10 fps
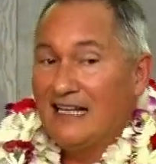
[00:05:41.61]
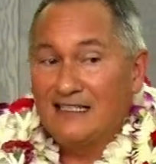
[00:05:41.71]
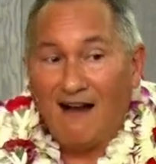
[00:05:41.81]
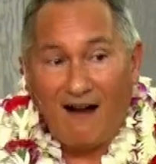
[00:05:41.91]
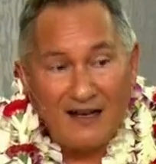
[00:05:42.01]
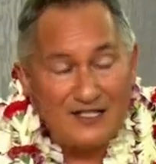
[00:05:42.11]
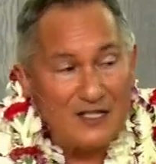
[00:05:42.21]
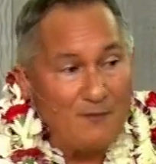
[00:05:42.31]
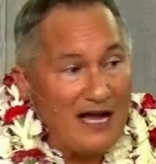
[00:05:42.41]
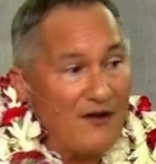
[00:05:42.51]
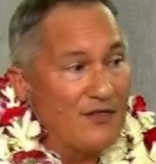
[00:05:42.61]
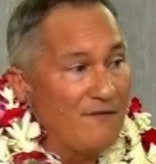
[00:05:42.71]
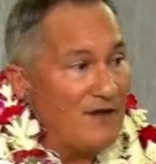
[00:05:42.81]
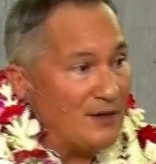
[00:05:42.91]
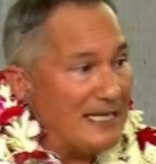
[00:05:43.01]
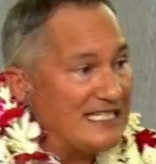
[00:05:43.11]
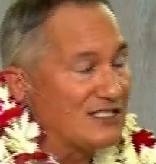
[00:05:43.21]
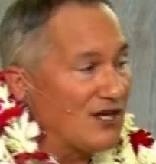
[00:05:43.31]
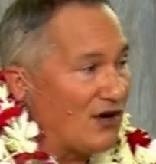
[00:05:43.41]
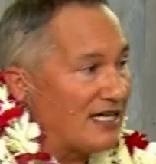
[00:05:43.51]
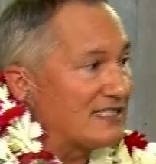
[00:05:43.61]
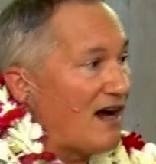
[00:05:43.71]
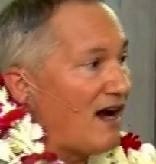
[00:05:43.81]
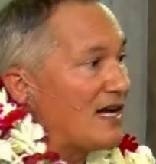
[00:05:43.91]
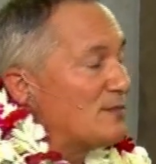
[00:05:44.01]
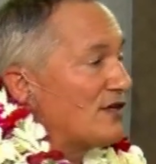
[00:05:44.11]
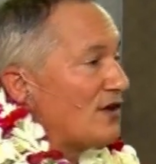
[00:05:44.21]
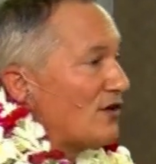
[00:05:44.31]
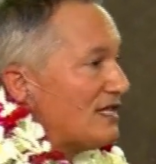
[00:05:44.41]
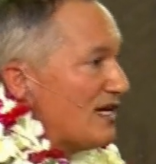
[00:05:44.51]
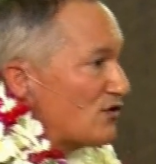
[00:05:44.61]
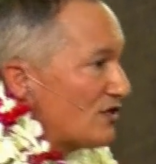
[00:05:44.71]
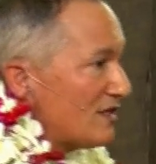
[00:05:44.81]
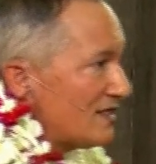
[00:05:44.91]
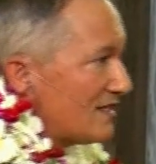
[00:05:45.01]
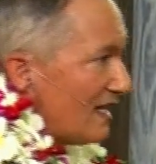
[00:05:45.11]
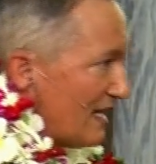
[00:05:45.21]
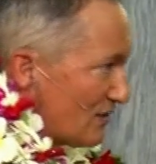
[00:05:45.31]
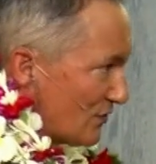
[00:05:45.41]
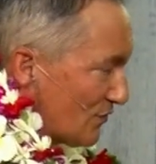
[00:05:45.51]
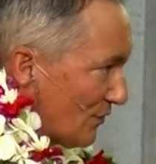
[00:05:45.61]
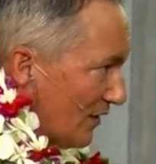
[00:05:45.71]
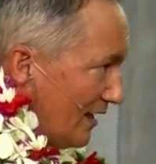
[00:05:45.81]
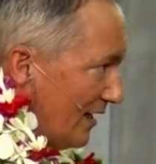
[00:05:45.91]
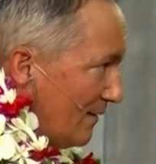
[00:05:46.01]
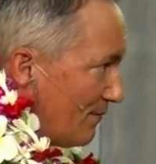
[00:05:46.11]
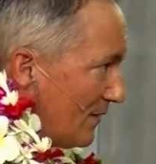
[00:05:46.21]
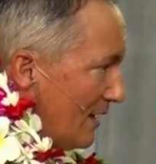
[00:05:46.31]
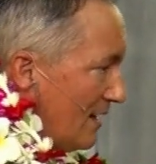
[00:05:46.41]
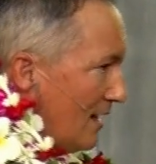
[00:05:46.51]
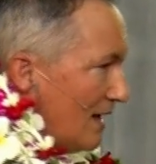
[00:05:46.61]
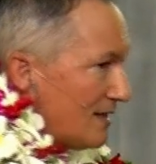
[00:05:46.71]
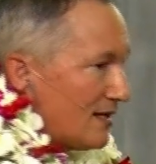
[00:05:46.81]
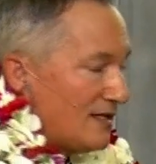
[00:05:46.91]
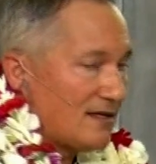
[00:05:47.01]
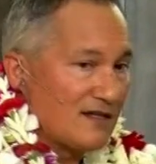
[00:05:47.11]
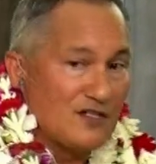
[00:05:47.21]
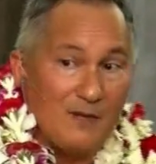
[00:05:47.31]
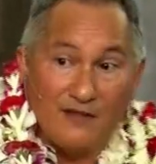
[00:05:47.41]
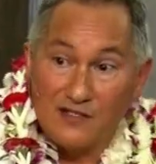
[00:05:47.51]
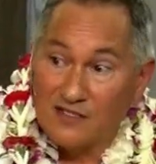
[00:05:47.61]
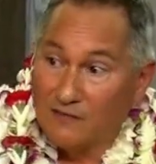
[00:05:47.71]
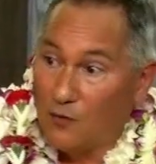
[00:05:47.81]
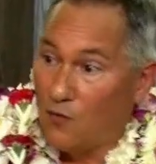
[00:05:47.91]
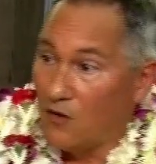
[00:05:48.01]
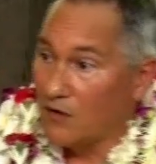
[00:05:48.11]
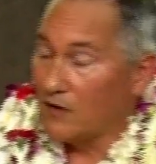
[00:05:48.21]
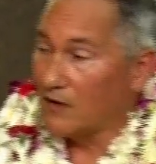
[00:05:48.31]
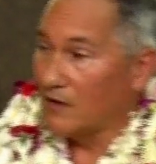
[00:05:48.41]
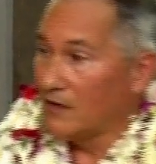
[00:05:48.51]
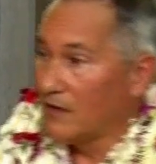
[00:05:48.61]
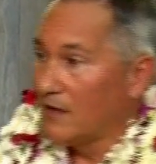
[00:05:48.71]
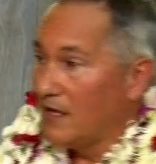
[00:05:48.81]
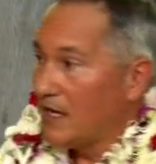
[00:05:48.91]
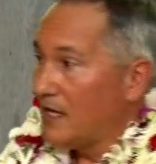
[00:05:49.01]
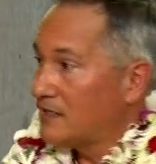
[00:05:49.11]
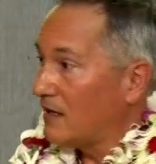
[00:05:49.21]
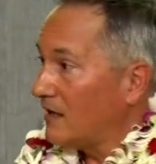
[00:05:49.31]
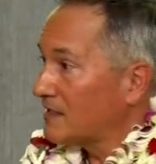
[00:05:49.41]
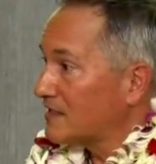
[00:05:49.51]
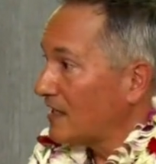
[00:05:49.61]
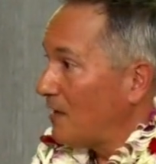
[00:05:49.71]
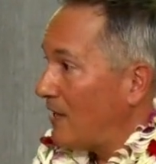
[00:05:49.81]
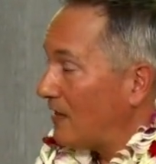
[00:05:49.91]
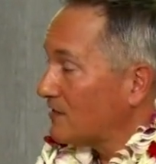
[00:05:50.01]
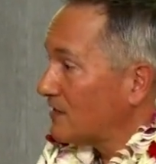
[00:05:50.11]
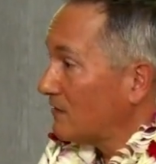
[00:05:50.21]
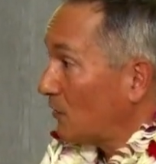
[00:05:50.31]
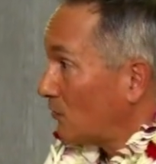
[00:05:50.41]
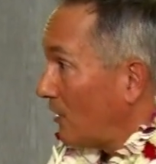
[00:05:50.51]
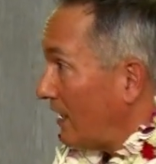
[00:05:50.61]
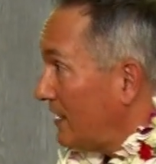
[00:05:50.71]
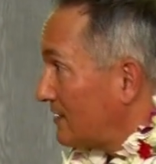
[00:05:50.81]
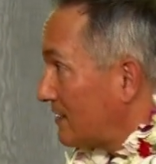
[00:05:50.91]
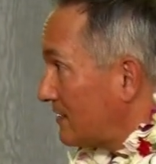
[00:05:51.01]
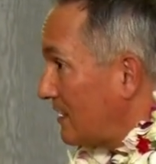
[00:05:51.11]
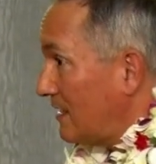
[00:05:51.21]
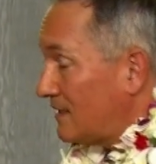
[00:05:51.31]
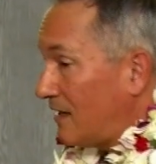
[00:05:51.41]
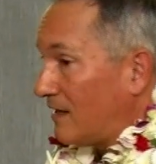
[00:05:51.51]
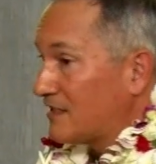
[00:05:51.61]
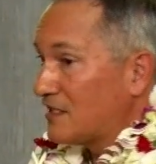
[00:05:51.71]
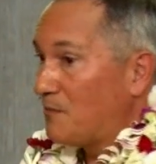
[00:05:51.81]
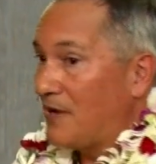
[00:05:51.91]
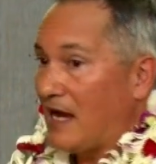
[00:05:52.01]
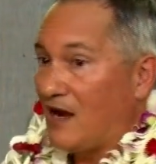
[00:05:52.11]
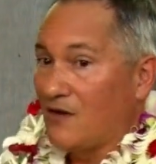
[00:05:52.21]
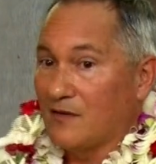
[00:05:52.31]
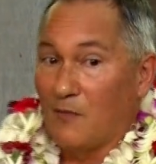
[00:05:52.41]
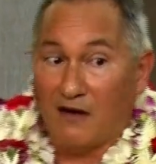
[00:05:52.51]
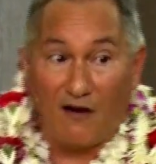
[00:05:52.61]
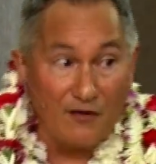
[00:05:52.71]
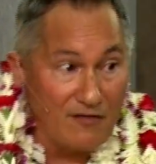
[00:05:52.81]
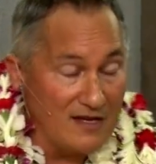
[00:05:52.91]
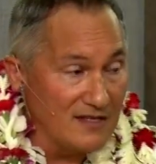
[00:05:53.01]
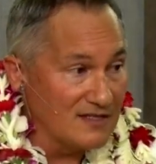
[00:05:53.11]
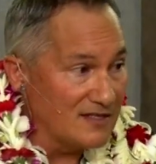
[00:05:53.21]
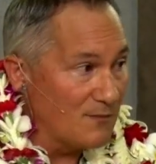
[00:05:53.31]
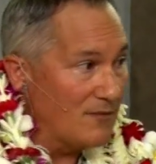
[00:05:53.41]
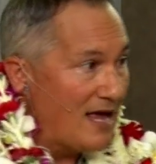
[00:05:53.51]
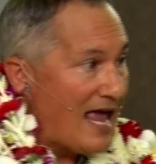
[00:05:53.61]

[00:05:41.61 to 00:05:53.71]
talks about the very dark times in our nation's history. He talks about the Civil War. He talks about civil rights. He talks about McCarthyism.